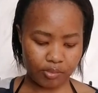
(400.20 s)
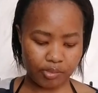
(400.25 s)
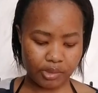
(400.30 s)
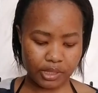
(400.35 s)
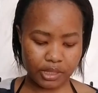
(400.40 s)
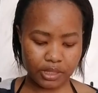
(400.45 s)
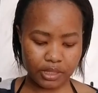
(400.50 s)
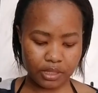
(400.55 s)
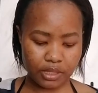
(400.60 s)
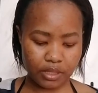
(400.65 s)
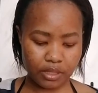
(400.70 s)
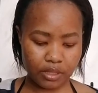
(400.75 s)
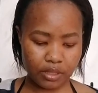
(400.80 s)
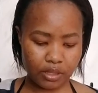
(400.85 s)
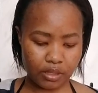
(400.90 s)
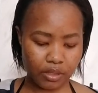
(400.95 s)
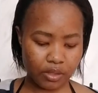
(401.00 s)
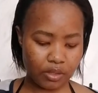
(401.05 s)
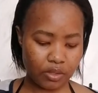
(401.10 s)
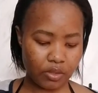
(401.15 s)

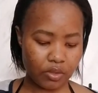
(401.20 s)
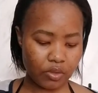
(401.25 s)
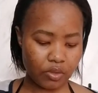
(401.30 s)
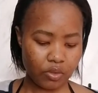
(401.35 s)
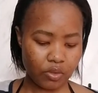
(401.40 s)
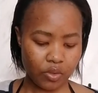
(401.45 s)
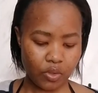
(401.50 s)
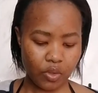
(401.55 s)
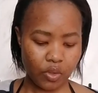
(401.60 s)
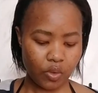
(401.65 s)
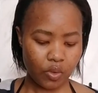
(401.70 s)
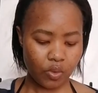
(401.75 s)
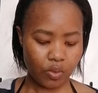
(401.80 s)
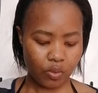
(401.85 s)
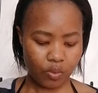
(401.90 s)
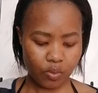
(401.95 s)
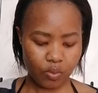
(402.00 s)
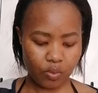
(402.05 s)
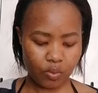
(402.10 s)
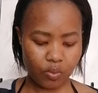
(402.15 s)
busy
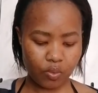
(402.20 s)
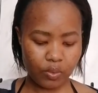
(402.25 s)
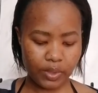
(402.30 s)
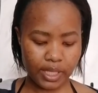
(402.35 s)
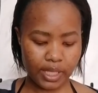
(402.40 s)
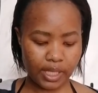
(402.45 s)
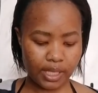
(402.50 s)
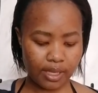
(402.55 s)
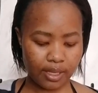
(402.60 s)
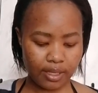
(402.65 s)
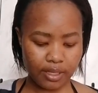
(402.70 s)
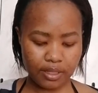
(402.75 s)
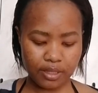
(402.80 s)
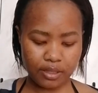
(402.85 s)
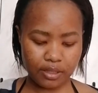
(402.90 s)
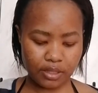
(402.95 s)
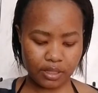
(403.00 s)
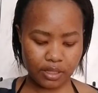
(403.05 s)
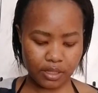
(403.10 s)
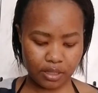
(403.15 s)

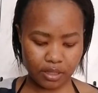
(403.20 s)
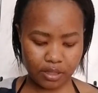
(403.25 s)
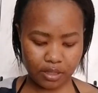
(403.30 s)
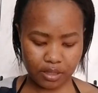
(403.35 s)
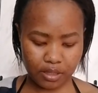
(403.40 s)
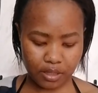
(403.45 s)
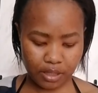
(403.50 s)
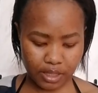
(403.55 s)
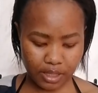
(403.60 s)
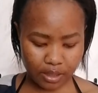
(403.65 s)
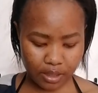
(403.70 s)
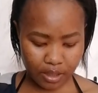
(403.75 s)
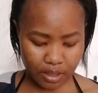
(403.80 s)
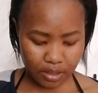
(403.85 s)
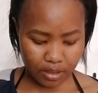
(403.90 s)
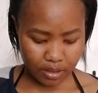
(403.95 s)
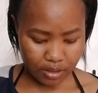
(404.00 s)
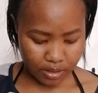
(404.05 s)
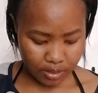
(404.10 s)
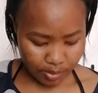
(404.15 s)
weekend. Like
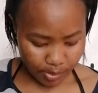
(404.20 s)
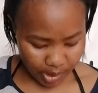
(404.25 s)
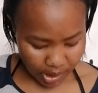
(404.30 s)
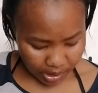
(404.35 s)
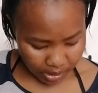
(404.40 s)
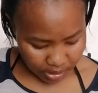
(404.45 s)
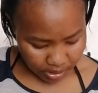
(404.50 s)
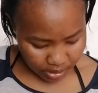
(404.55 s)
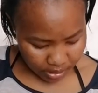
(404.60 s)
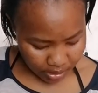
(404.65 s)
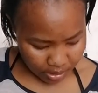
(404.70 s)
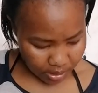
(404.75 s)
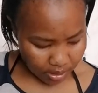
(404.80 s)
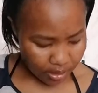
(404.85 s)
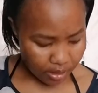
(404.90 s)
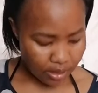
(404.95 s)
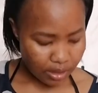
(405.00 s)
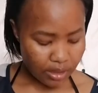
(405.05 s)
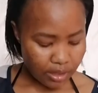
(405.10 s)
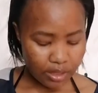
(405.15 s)
these past
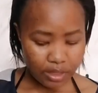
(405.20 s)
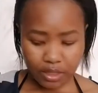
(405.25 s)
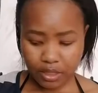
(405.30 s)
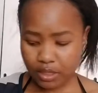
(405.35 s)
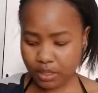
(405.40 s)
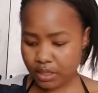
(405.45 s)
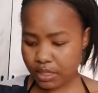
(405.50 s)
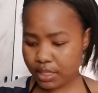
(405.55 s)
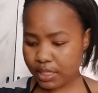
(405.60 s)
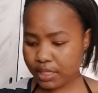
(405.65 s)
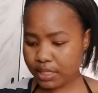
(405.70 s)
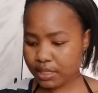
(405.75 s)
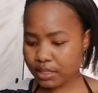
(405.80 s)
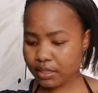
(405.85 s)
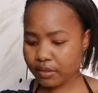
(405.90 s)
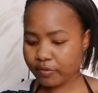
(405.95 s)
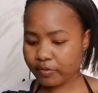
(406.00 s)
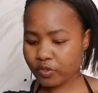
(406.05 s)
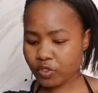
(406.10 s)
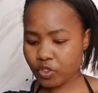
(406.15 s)

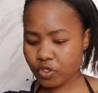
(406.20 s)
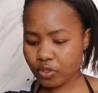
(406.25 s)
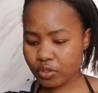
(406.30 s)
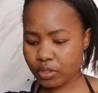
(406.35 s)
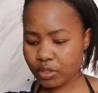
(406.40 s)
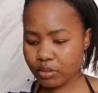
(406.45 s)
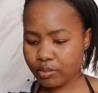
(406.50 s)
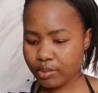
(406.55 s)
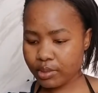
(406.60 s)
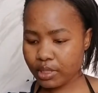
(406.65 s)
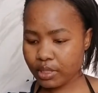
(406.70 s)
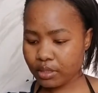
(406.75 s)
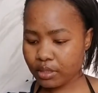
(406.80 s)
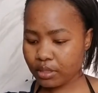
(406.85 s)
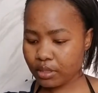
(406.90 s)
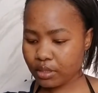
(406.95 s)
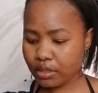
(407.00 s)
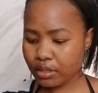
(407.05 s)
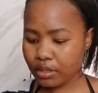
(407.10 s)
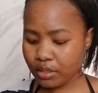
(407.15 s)
days have just
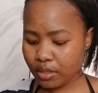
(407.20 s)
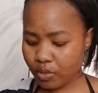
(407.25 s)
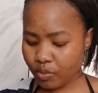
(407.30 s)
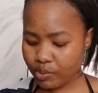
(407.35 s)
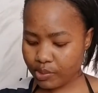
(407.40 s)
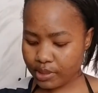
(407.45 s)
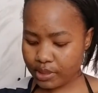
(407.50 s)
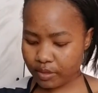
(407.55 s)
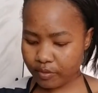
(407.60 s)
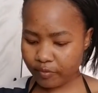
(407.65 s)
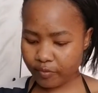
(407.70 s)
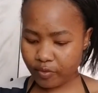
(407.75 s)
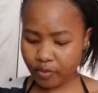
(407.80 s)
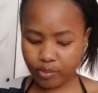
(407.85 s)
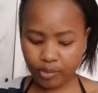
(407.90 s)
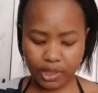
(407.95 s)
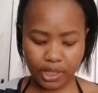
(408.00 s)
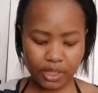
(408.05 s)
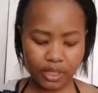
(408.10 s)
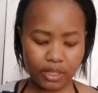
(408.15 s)
been so busy
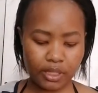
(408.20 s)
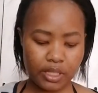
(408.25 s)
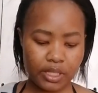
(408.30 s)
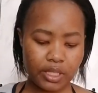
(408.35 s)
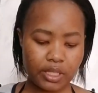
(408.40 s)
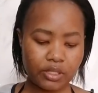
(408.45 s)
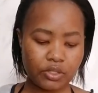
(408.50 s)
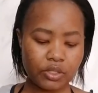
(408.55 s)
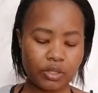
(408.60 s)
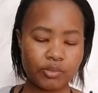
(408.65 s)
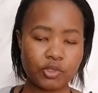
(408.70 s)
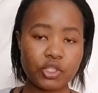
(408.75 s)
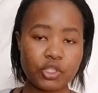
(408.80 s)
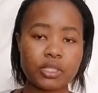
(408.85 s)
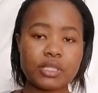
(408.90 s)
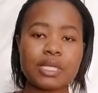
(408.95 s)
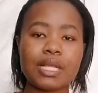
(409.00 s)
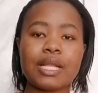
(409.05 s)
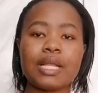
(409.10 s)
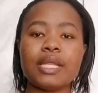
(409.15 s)
for me. So I'm
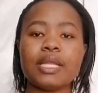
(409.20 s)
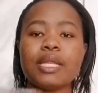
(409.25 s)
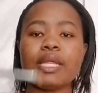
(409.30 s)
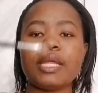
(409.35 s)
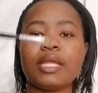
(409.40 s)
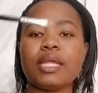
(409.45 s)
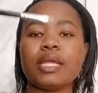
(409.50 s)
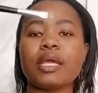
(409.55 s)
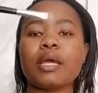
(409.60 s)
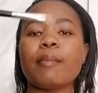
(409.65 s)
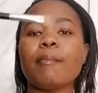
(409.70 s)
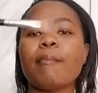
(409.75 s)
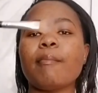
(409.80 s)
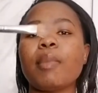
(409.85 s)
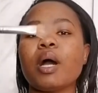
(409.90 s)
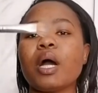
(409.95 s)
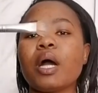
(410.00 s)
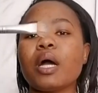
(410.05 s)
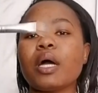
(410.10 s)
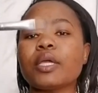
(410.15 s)
just
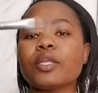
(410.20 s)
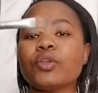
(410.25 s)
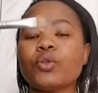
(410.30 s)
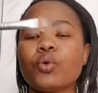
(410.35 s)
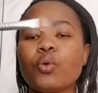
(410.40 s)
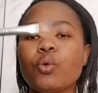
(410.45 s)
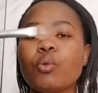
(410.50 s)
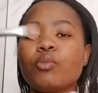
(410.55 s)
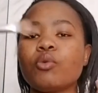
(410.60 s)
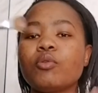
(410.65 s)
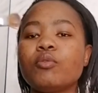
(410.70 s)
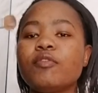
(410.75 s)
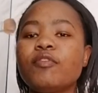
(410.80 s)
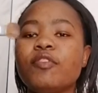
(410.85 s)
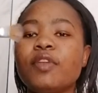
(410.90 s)
cleaning my normal